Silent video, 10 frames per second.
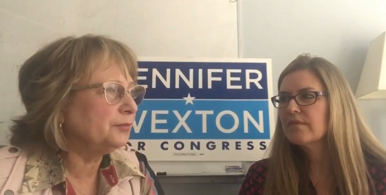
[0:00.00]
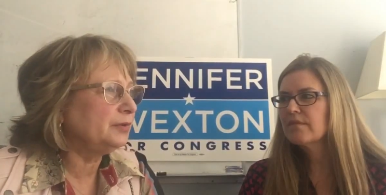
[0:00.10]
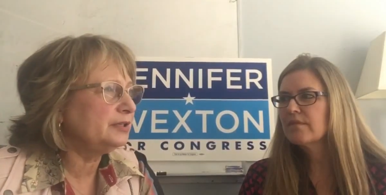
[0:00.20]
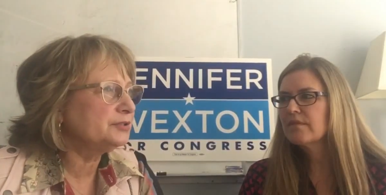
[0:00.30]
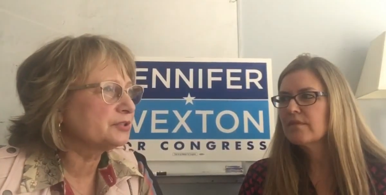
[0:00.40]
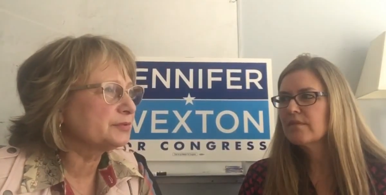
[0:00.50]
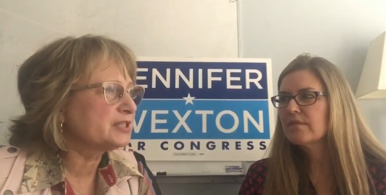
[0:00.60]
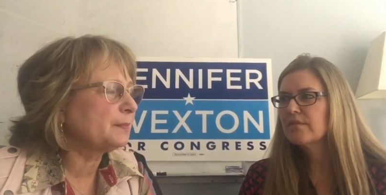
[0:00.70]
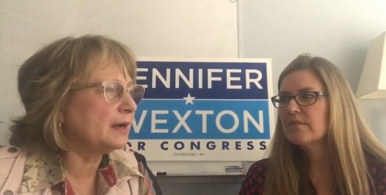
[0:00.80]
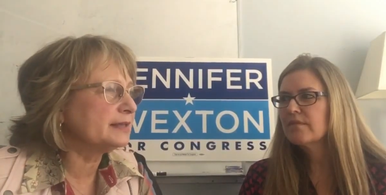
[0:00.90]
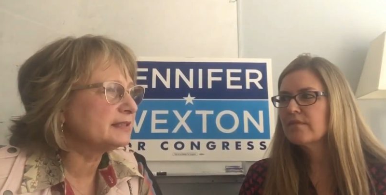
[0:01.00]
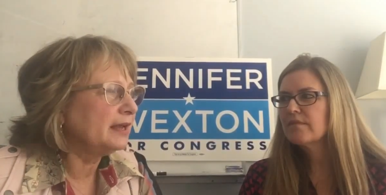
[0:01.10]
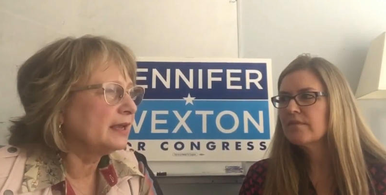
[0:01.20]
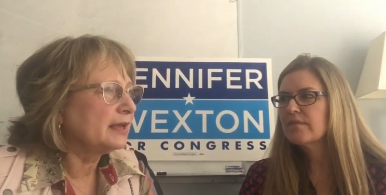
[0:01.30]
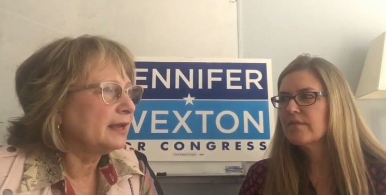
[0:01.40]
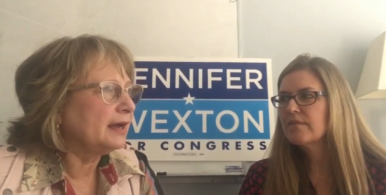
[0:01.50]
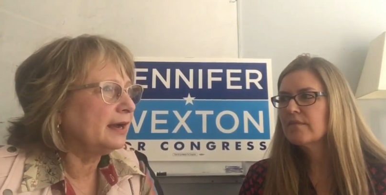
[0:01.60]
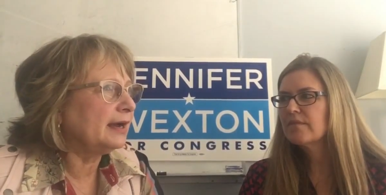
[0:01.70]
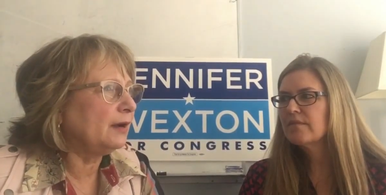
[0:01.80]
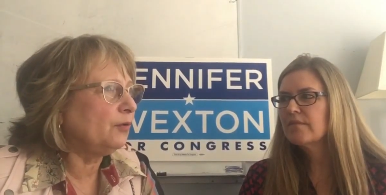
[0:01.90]
Speaker 1: what is your response?
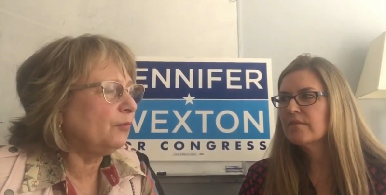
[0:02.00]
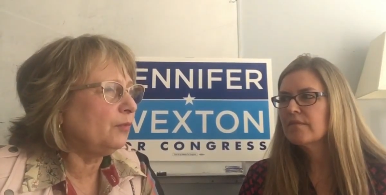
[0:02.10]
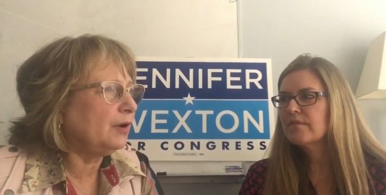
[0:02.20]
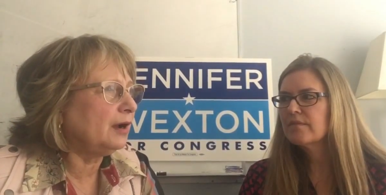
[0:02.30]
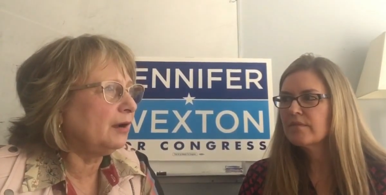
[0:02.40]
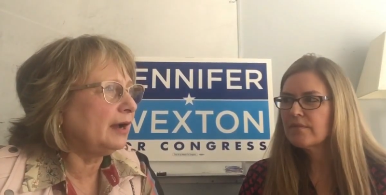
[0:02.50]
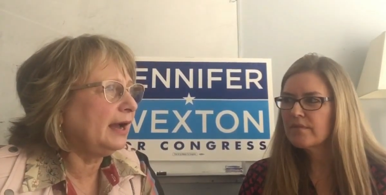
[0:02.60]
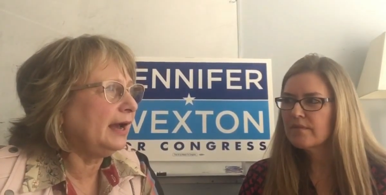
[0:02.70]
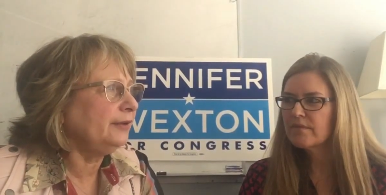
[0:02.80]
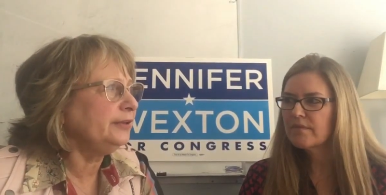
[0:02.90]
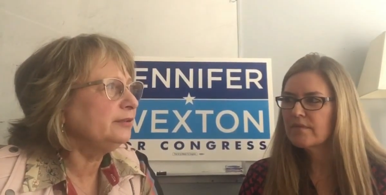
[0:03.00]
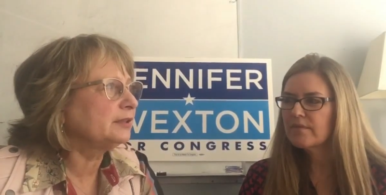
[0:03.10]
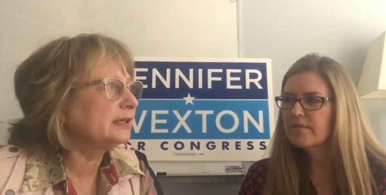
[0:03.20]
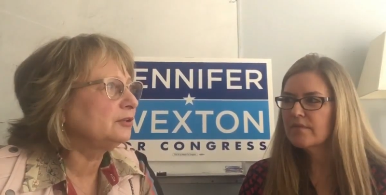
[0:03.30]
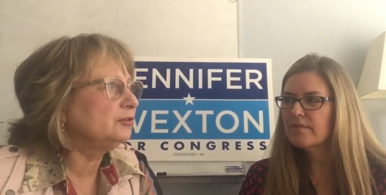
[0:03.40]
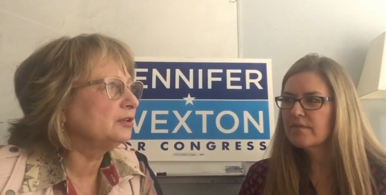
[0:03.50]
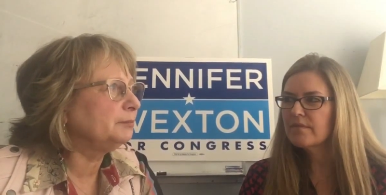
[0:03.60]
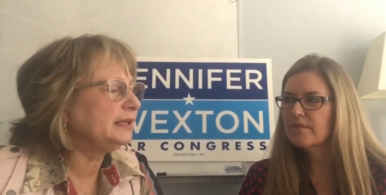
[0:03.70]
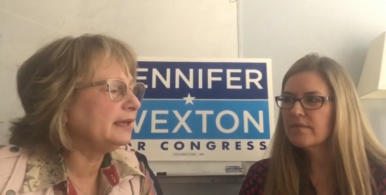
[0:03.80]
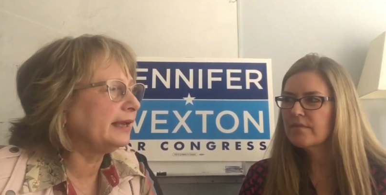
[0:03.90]
How do you think you
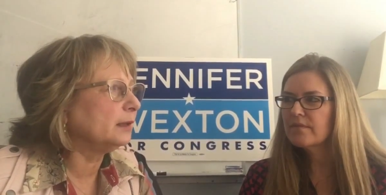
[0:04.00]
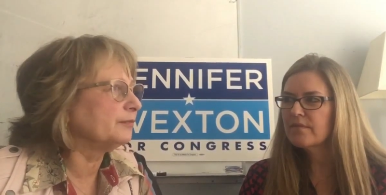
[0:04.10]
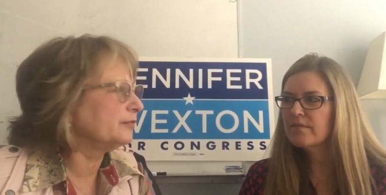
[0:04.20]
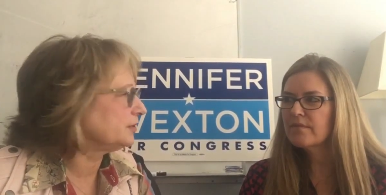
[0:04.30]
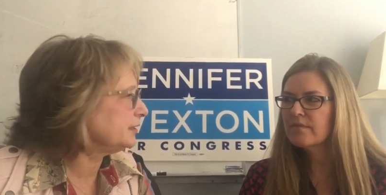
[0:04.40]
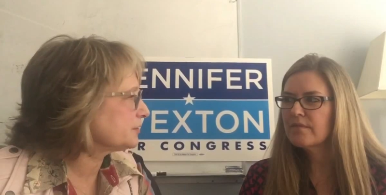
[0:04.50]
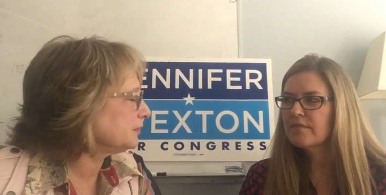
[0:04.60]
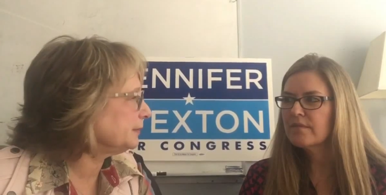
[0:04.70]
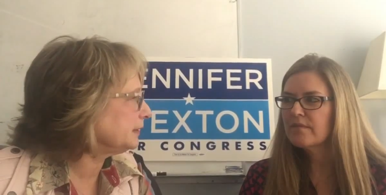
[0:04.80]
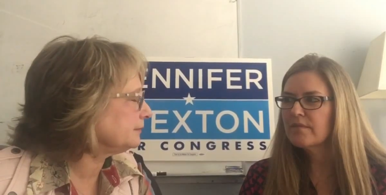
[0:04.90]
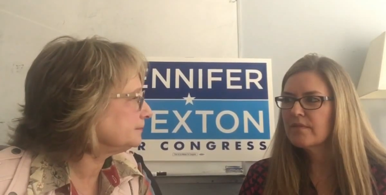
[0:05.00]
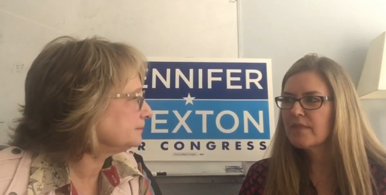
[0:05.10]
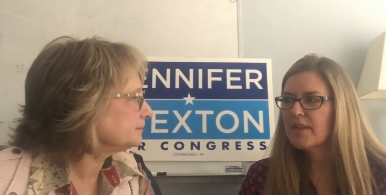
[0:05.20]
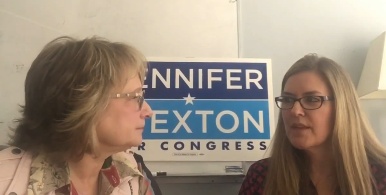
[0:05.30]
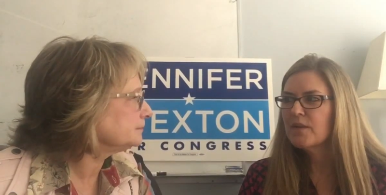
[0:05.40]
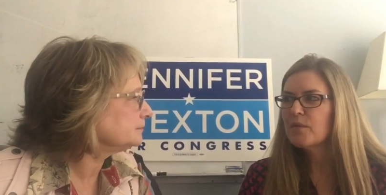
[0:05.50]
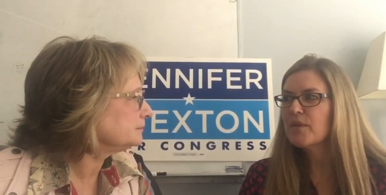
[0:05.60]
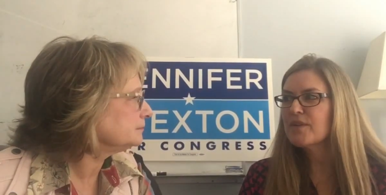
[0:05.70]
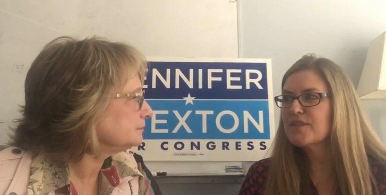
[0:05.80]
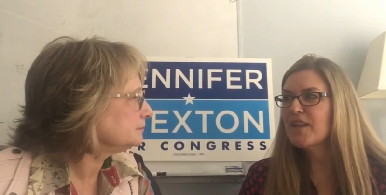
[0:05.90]
can be helpful to these women?
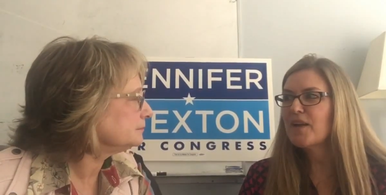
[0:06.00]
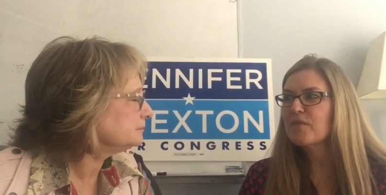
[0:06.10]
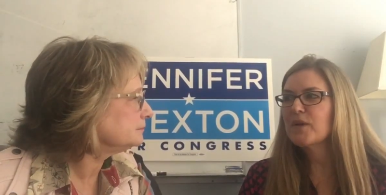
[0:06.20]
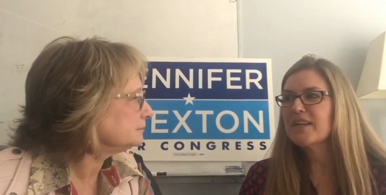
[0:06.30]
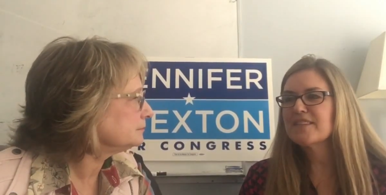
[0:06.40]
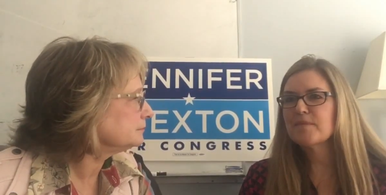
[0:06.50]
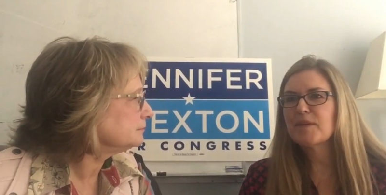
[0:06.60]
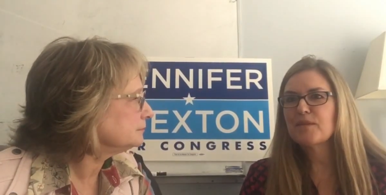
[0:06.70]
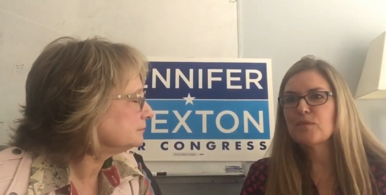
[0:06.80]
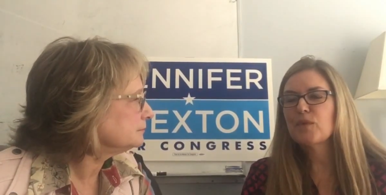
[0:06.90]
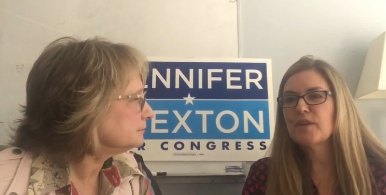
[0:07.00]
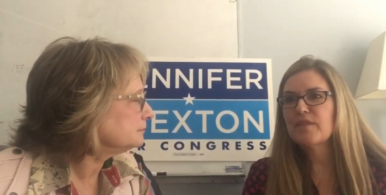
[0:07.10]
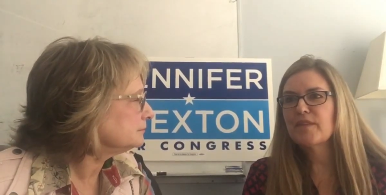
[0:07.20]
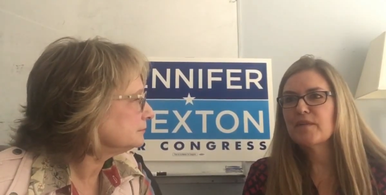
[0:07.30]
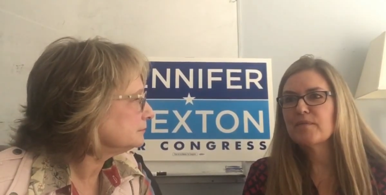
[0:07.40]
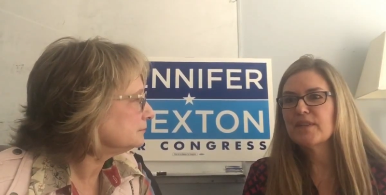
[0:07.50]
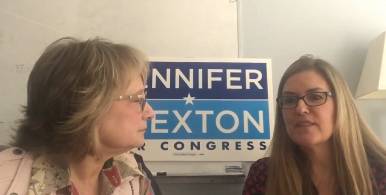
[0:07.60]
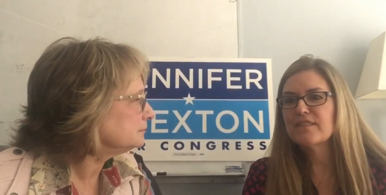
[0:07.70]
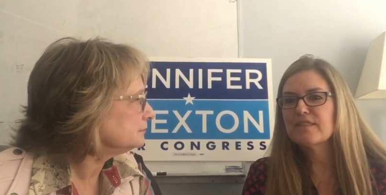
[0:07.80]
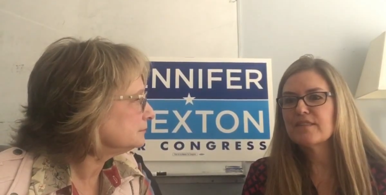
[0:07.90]
Well, there's a
Speaker 2: lot of ways. I mean, one of them
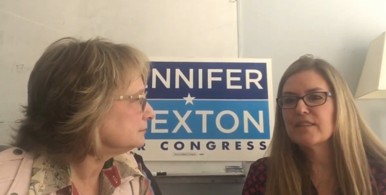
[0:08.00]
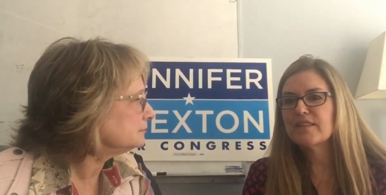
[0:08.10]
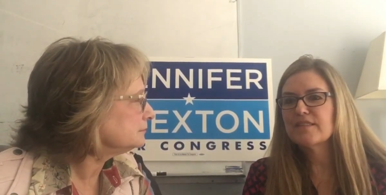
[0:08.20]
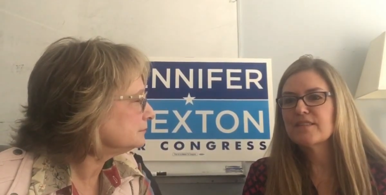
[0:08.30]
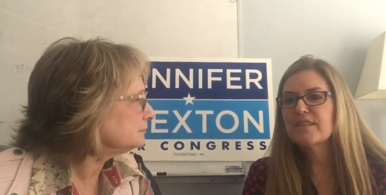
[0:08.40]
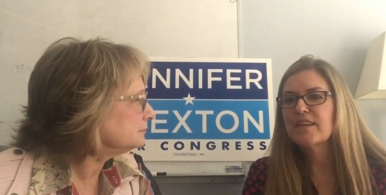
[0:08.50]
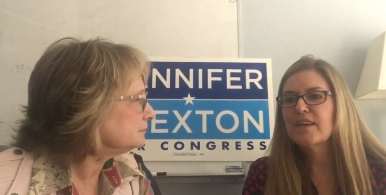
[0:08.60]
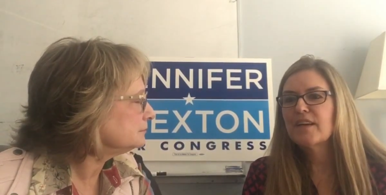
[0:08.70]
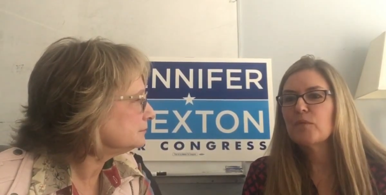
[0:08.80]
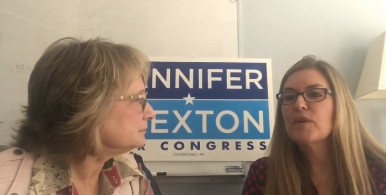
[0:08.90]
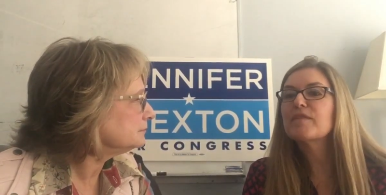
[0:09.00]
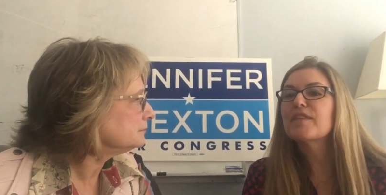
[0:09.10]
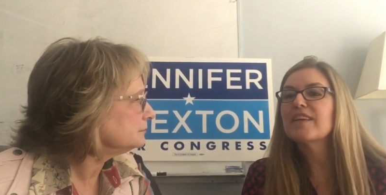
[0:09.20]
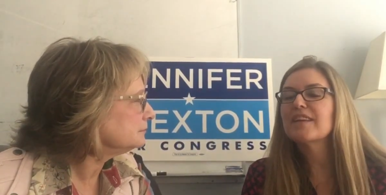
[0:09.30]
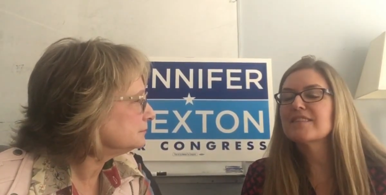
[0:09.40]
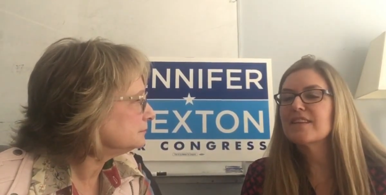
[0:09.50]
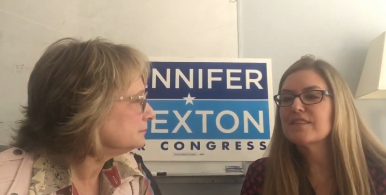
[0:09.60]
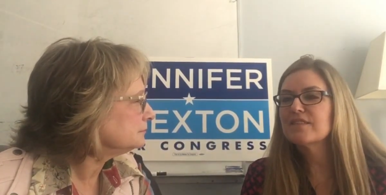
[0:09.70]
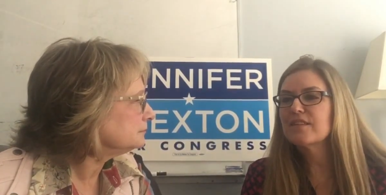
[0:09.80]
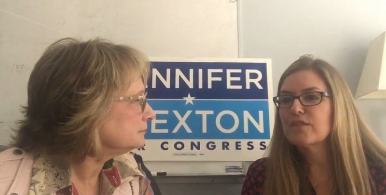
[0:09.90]
is is one of the things that
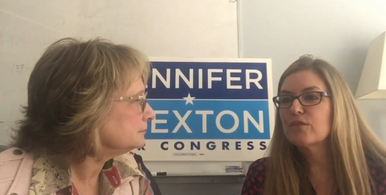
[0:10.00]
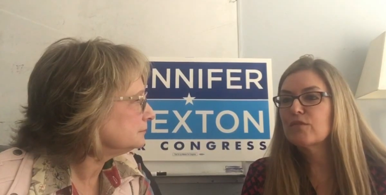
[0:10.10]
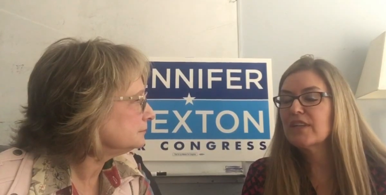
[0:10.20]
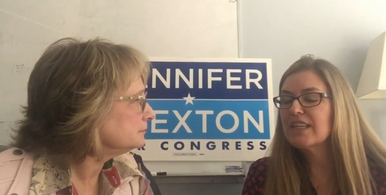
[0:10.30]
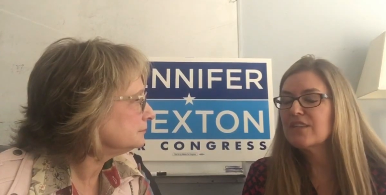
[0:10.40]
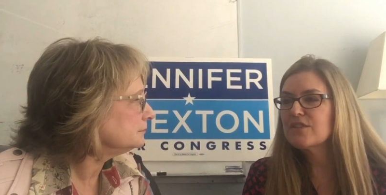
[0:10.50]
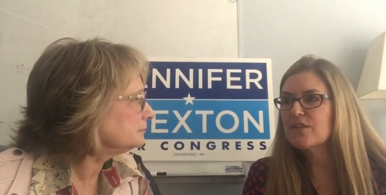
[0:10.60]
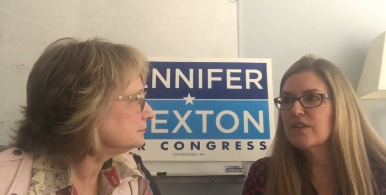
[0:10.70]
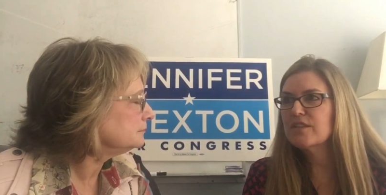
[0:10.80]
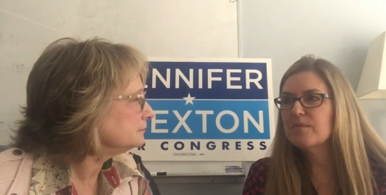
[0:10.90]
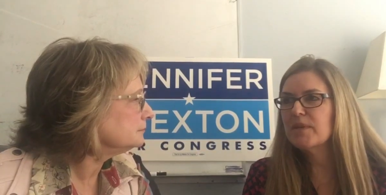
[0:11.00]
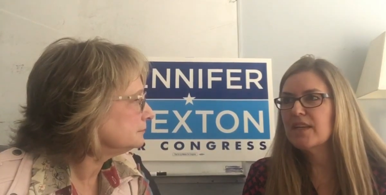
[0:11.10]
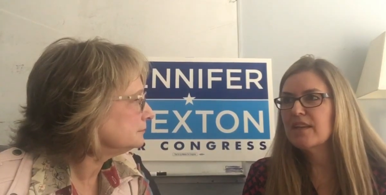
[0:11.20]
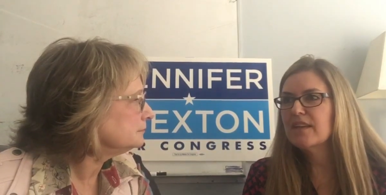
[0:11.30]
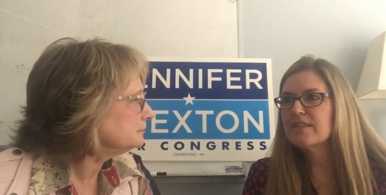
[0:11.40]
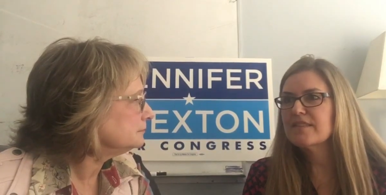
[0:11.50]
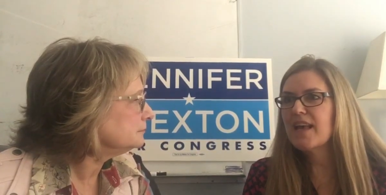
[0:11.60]
is really concerning to me is